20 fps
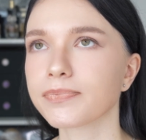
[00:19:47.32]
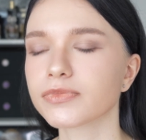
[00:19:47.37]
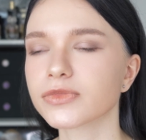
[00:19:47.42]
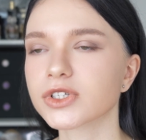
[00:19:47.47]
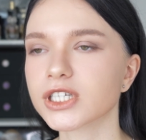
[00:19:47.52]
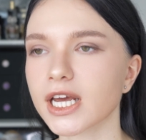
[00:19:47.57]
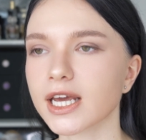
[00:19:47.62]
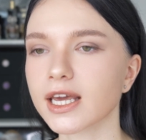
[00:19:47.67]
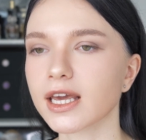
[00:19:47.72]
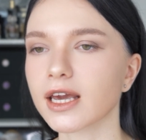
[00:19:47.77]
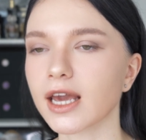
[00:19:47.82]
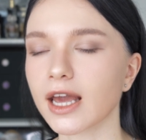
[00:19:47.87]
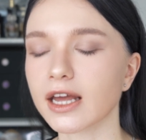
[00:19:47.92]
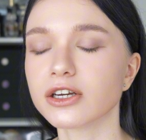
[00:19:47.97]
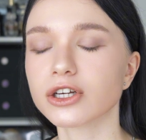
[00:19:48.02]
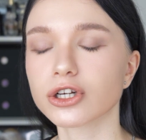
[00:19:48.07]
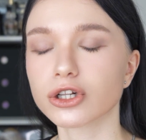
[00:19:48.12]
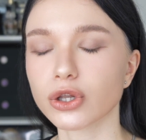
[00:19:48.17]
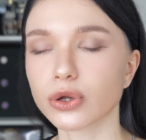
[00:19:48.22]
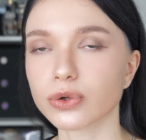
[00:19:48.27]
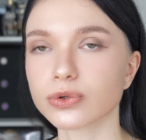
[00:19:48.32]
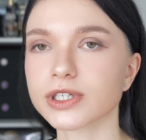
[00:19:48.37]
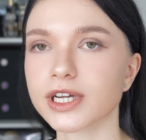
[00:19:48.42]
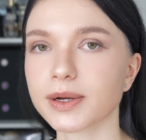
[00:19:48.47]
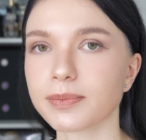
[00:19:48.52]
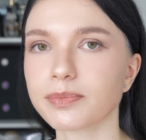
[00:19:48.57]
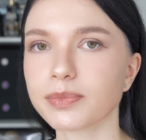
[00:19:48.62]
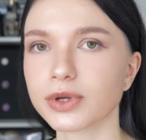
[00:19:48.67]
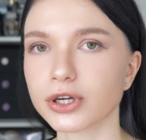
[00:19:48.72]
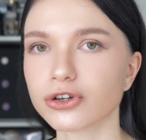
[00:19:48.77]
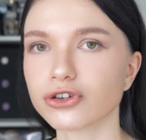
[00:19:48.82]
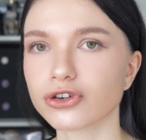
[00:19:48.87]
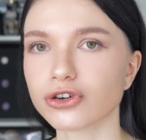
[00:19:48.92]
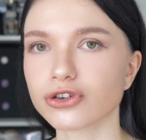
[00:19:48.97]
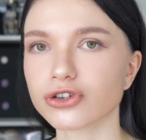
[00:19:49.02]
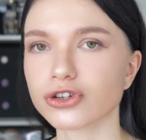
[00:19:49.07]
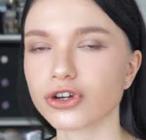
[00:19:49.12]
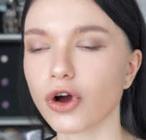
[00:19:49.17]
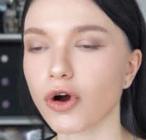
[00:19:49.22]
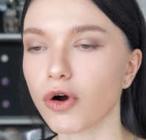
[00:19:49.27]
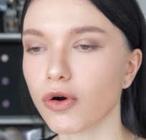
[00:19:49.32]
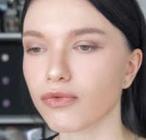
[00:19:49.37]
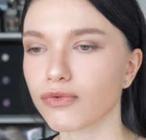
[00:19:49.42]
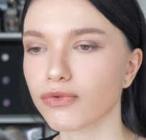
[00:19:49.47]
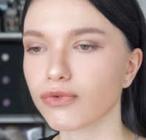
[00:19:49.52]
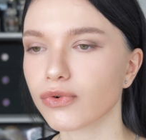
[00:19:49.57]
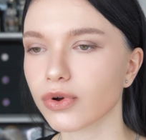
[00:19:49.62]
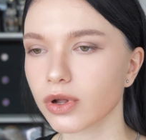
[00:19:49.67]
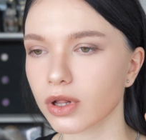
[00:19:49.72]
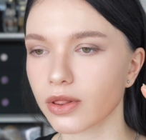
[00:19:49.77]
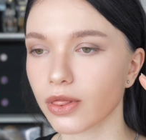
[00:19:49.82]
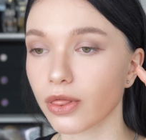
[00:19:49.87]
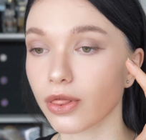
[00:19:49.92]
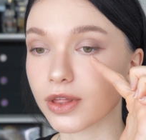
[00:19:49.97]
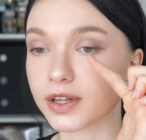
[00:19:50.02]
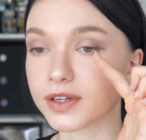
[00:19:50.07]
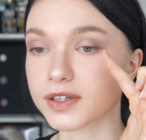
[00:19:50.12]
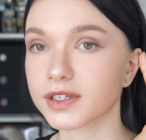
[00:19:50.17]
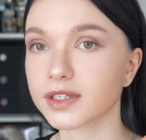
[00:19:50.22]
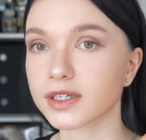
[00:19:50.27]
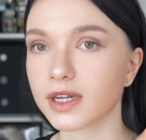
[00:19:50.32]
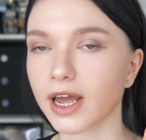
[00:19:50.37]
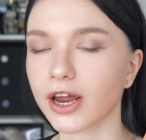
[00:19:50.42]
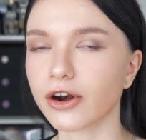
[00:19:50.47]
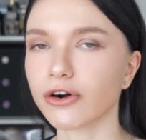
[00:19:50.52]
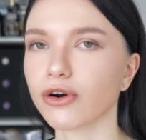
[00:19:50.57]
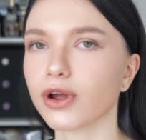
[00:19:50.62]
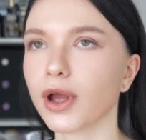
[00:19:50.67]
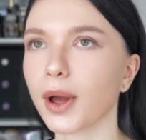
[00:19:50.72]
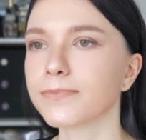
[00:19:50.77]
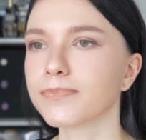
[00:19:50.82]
taking any close-up pictures of this area.